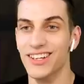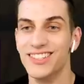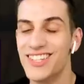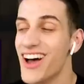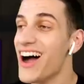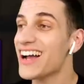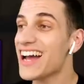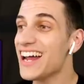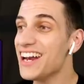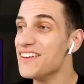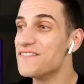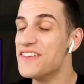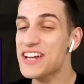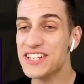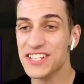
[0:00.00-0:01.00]
So I got an
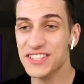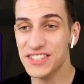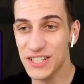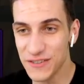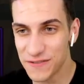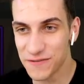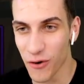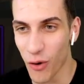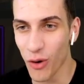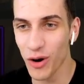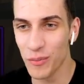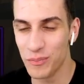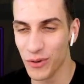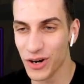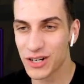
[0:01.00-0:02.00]
efficiency
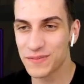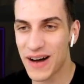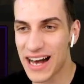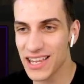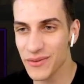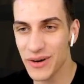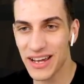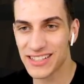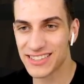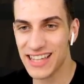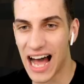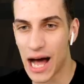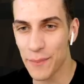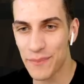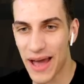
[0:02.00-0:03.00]
four book, by the way. It's
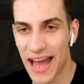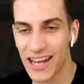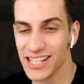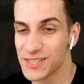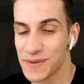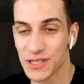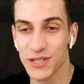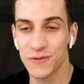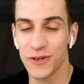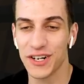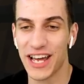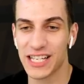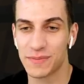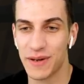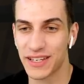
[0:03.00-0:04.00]
not bad, especially for a
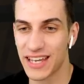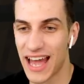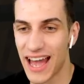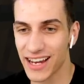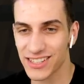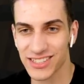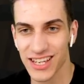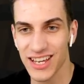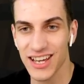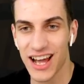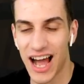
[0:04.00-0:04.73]
nice pickaxe.